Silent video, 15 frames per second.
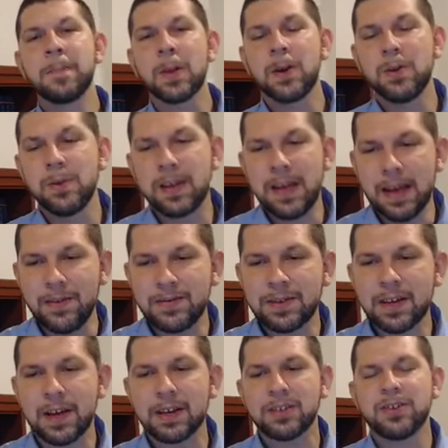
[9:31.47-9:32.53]
"Who
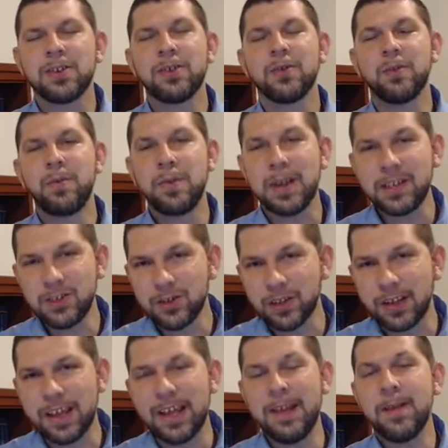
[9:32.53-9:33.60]
gives us
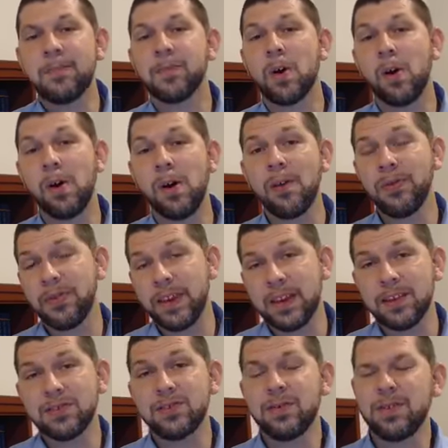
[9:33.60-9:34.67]
richly all
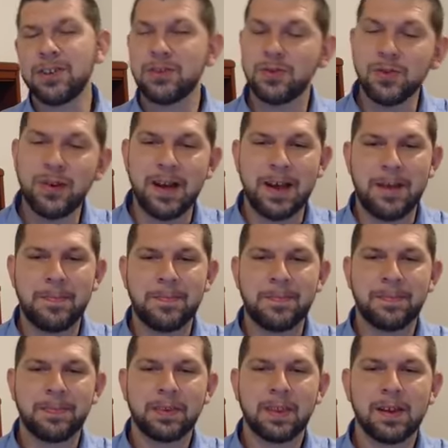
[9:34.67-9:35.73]
things to enjoy."
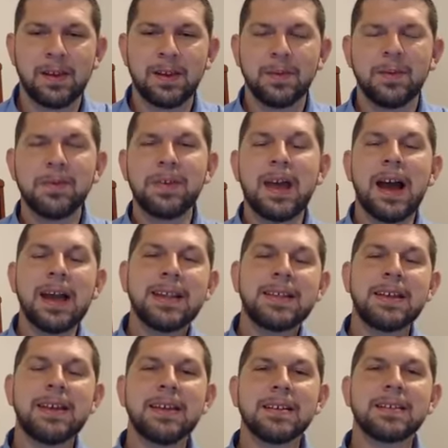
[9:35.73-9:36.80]
Well, the
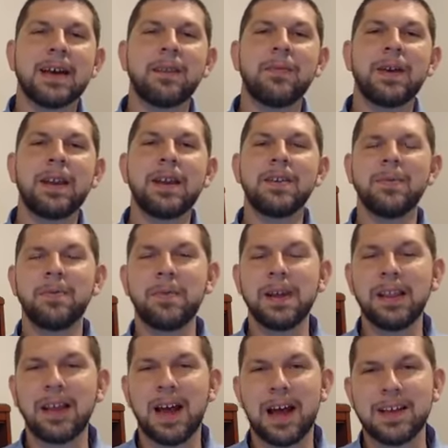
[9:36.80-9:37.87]
idea is that we need to
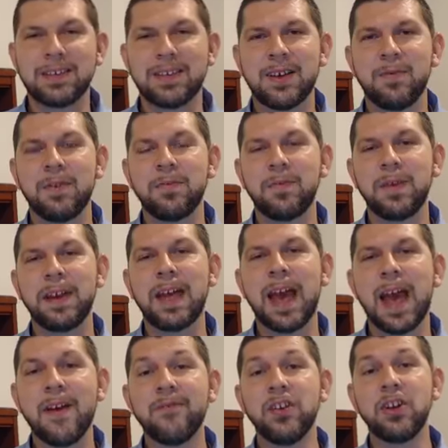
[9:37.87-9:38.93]
realize that when we
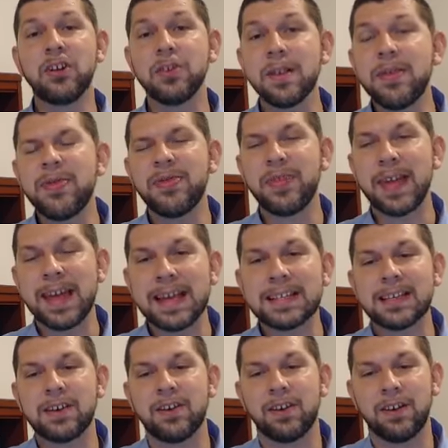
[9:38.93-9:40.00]
have good
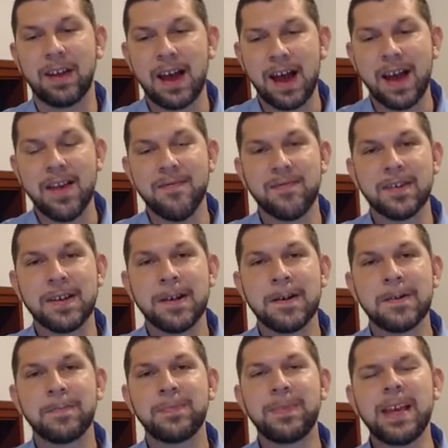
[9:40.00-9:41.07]
things in our life,
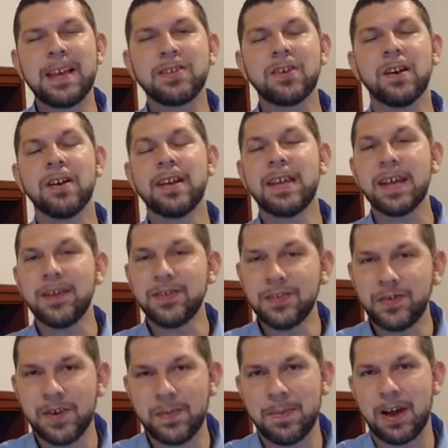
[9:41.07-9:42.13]
these are gifts
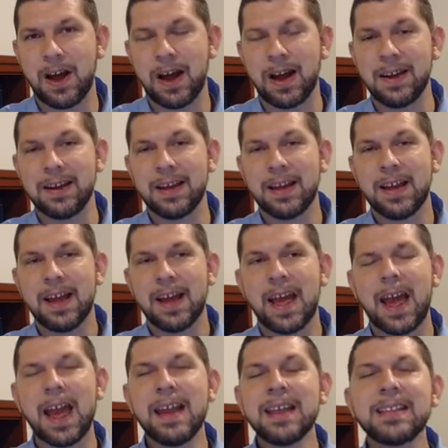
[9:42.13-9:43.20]
from God,
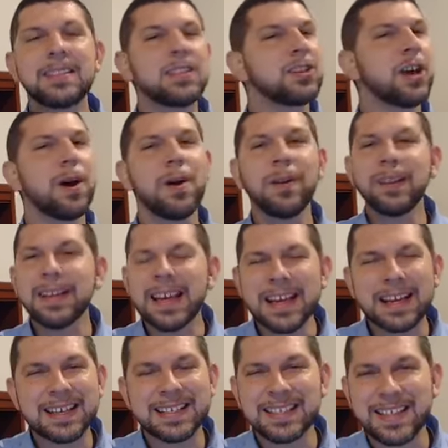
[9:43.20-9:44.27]
and it's totally
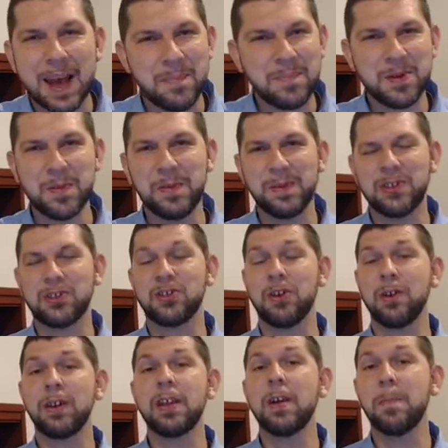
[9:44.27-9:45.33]
acceptable, it's
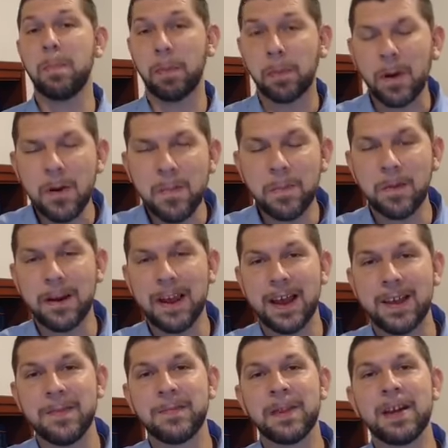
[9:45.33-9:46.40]
totally
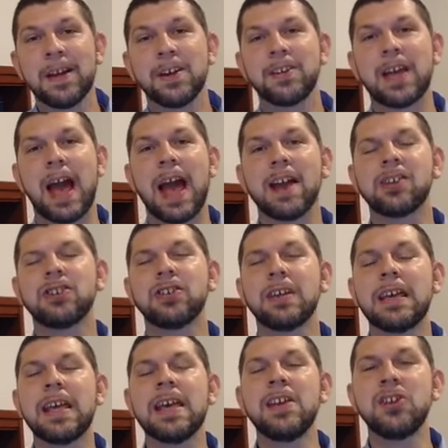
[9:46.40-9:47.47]
appropriate to
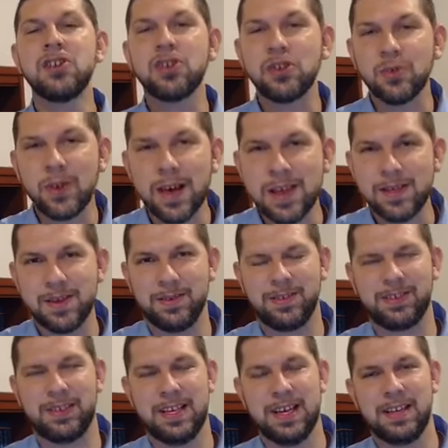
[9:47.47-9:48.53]
actually enjoy
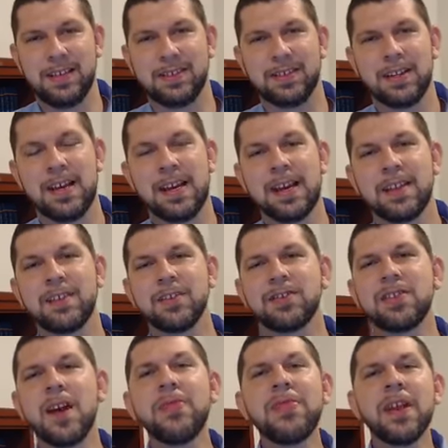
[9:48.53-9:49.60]
those things.
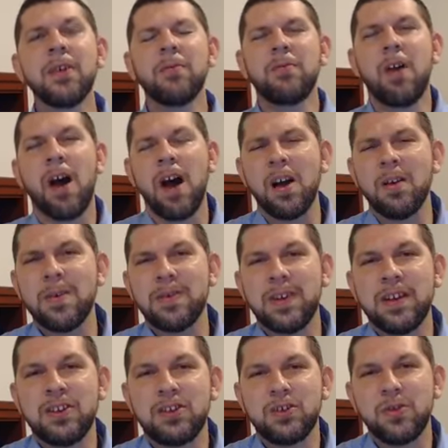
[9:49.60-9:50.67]
There's nothing wrong with
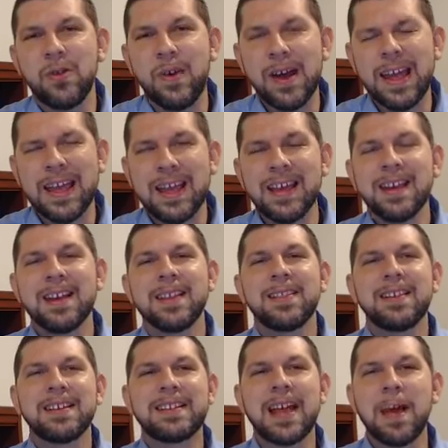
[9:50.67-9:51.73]
enjoying
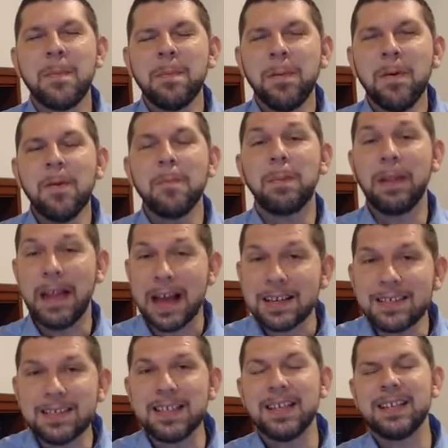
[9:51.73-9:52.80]
the temporal
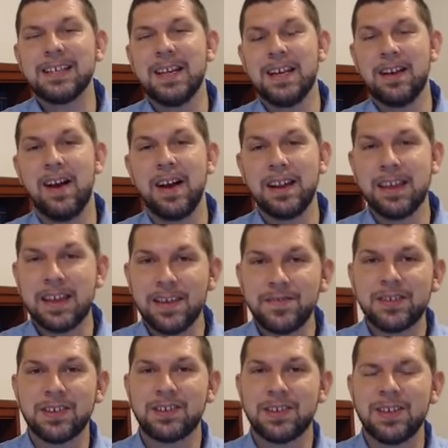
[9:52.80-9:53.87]
blessings that God
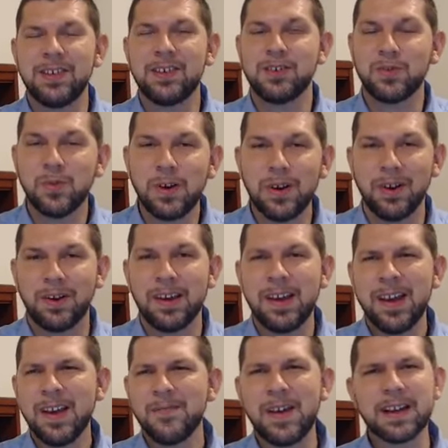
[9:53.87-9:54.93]
gives us in this world.
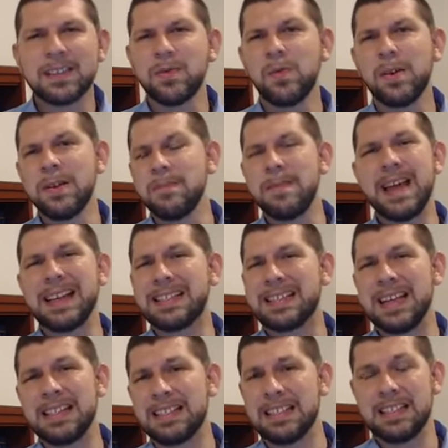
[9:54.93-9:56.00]
In fact, it wouldn't make
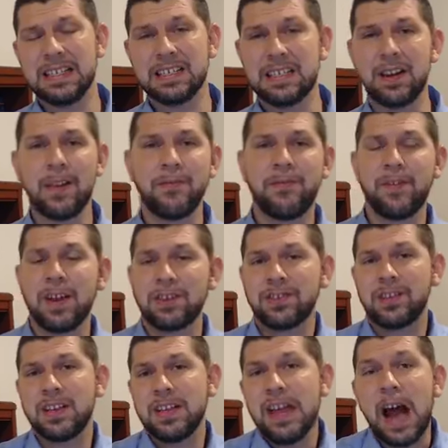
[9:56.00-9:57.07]
sense for us
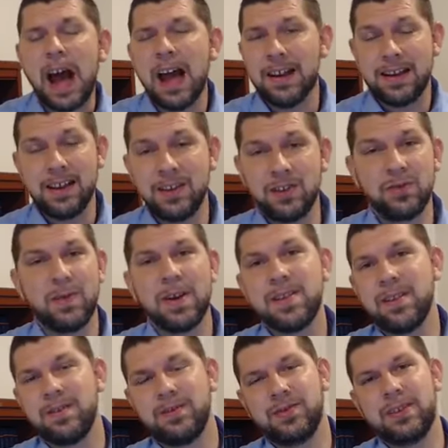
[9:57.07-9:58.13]
to not enjoy
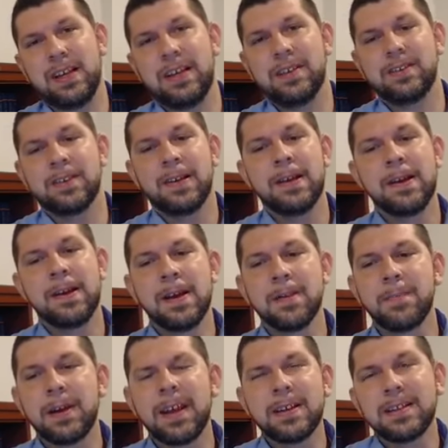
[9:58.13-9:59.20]
those things.
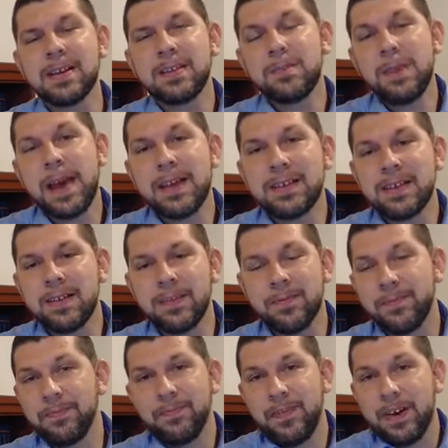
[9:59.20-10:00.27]
But he just makes it
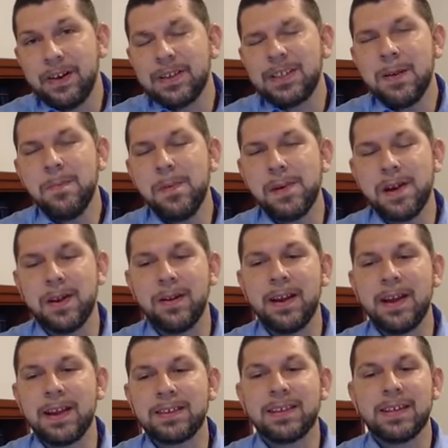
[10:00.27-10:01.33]
very simple here. It's